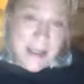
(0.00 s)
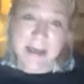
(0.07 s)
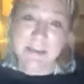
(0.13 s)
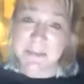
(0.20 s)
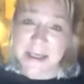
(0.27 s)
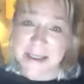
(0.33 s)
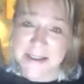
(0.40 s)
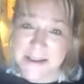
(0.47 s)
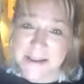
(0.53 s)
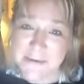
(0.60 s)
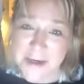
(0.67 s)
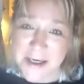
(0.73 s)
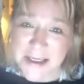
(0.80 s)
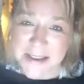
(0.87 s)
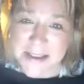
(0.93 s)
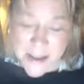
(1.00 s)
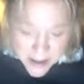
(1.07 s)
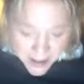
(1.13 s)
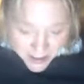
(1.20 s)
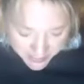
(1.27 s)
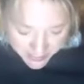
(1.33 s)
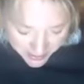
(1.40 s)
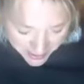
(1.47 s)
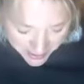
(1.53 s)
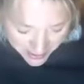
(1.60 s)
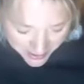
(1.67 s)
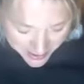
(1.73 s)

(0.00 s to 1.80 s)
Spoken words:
It means divine timing.